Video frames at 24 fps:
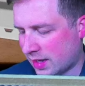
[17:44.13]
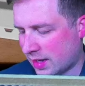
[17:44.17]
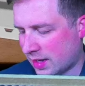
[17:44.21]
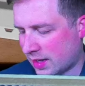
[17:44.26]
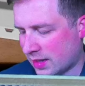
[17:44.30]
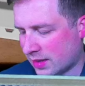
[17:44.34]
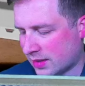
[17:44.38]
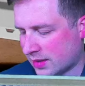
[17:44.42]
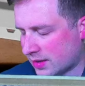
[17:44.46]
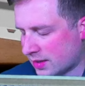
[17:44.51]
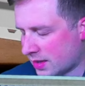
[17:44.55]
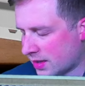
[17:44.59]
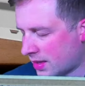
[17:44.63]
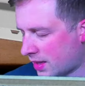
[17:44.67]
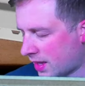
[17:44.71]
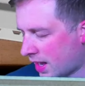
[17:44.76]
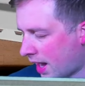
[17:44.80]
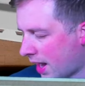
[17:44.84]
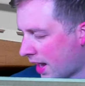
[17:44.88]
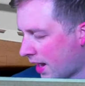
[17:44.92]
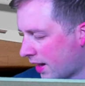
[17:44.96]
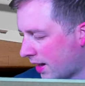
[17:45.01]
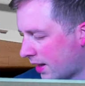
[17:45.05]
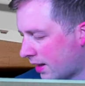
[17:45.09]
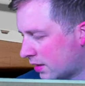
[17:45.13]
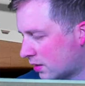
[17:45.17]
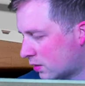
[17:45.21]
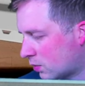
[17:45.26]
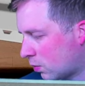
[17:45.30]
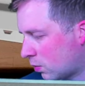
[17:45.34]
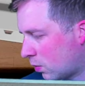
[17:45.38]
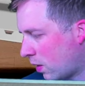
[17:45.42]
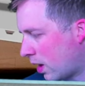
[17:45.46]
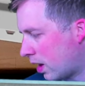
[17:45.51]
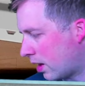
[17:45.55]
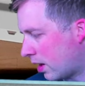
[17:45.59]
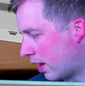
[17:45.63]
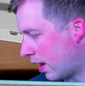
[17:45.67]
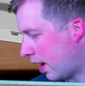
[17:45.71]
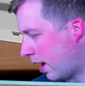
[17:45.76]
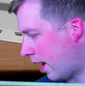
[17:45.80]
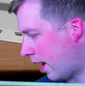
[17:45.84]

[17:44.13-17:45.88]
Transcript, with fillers: is that is where the